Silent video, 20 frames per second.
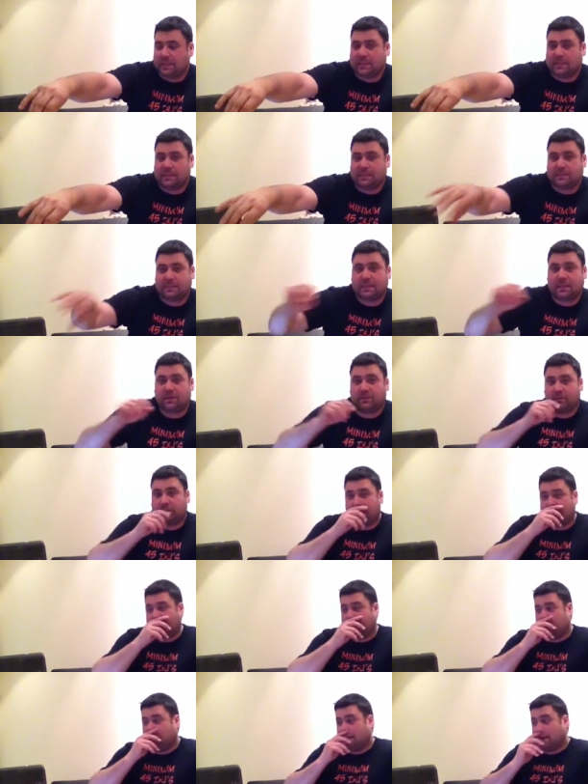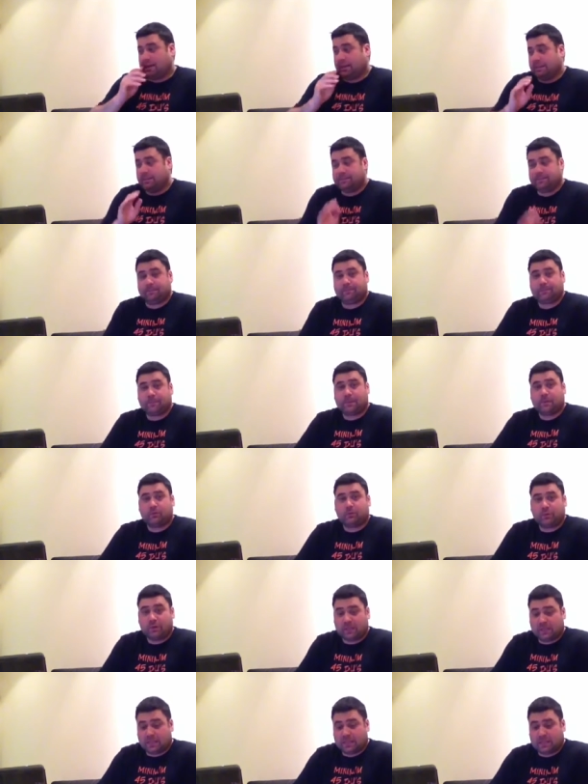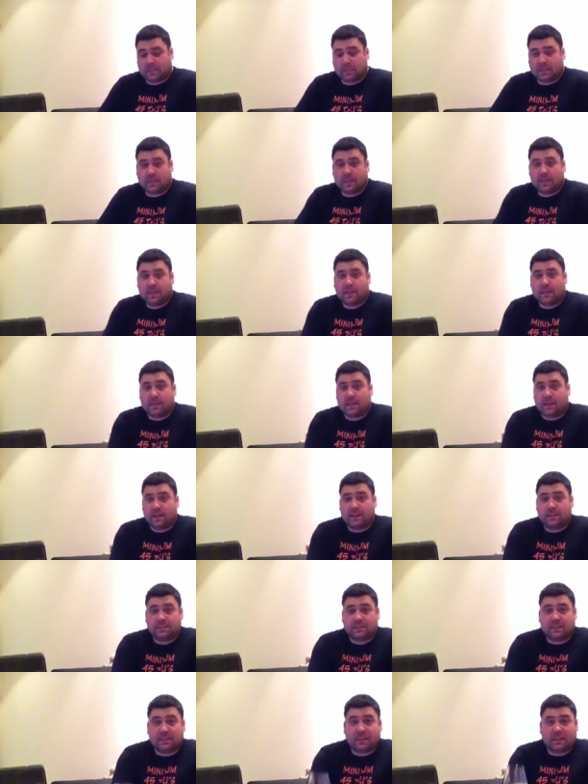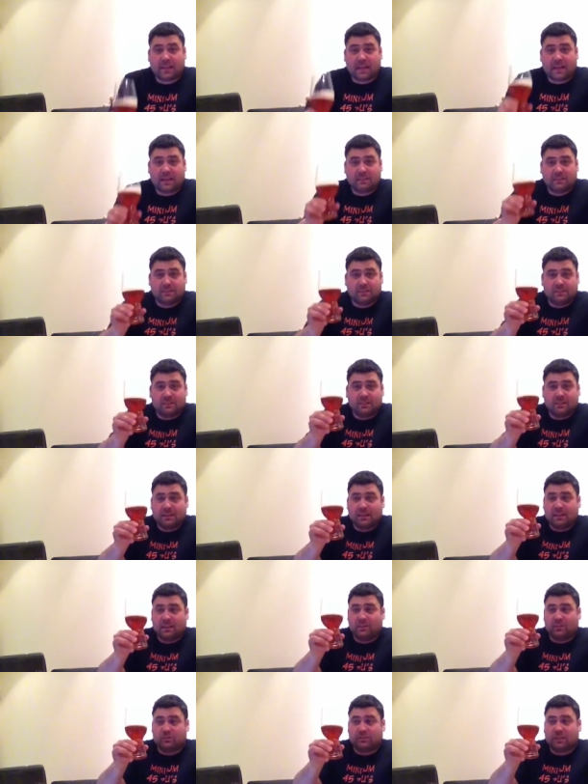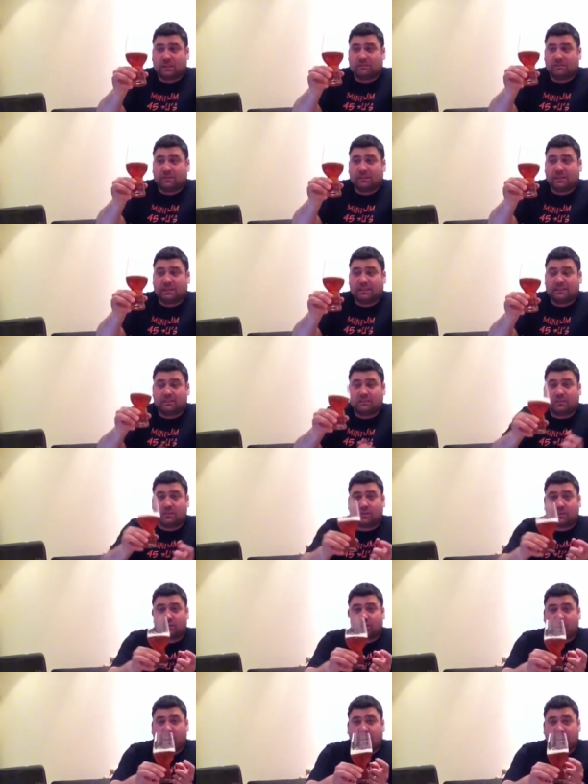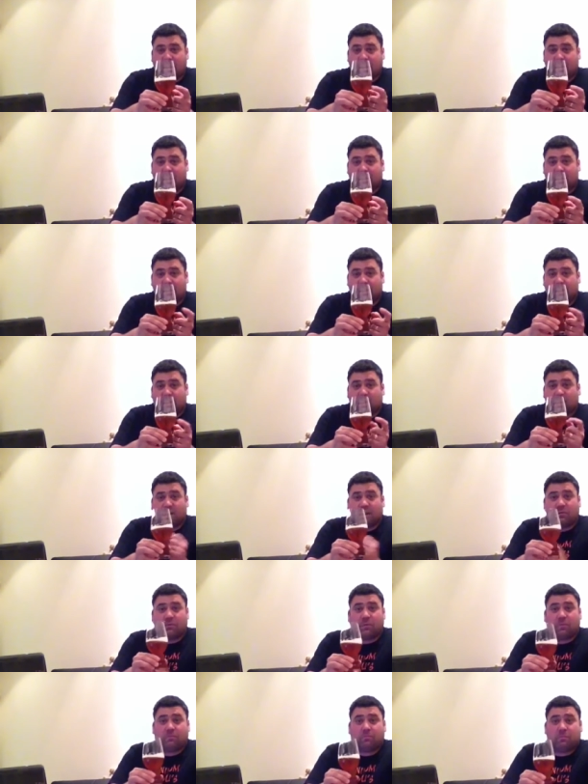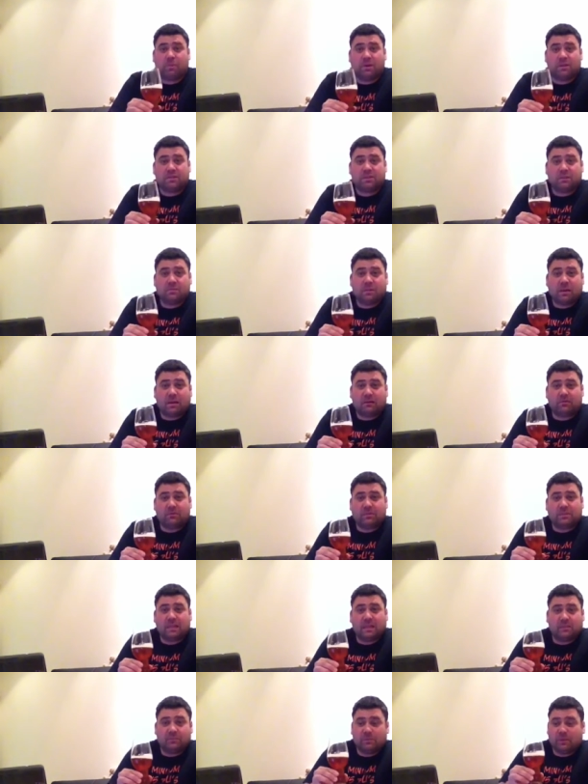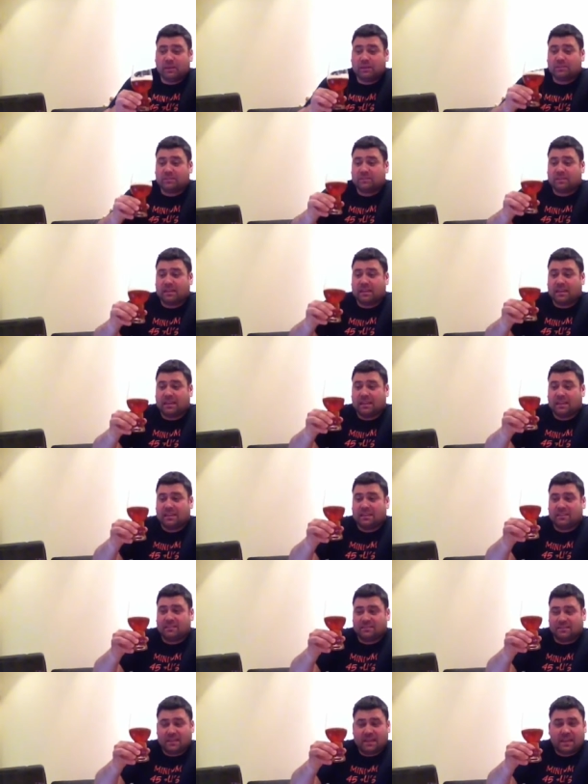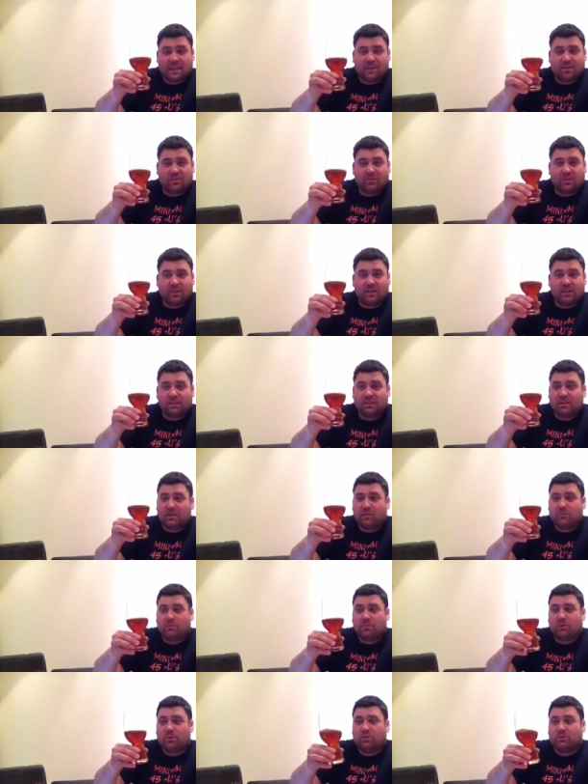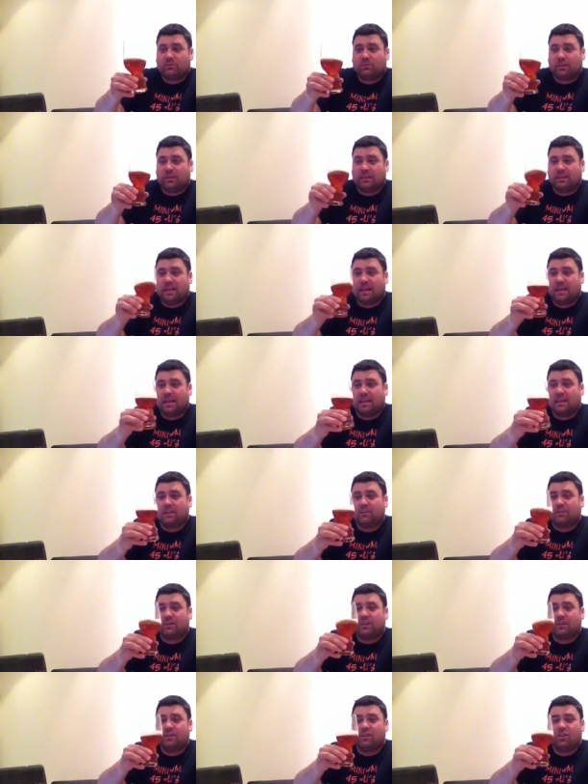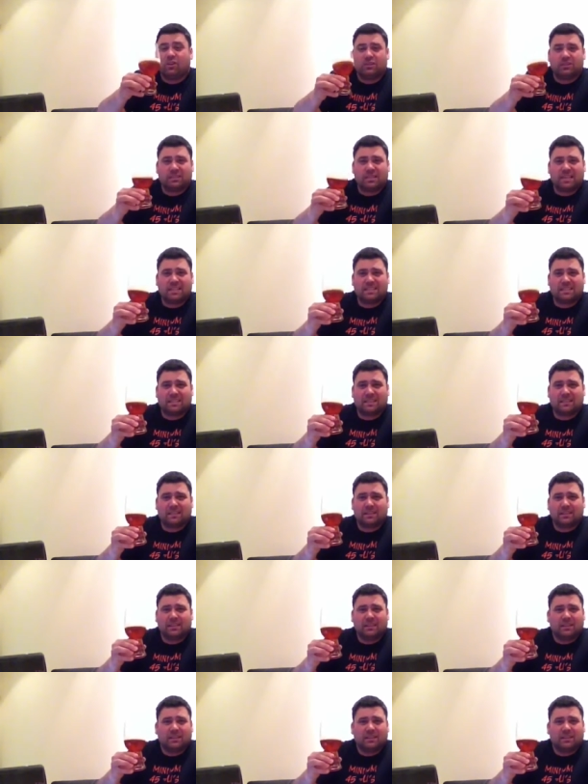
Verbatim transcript: So, uh, really, it's in the glass. It looks lovely. It's got a great head. I've been pissing about for 10 minutes. That head has stayed on there beautifully, hanging around nice lacing.